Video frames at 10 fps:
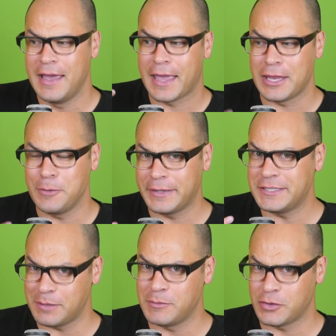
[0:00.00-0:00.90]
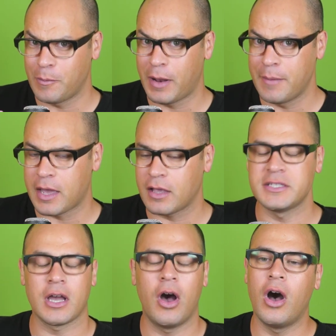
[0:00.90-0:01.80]
Can you please get them to reply back?
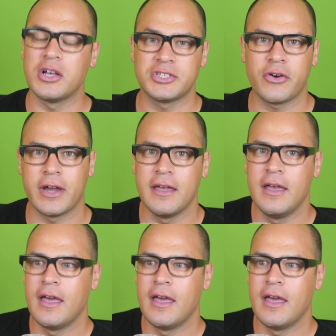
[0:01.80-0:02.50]
It's like, oh, sorry.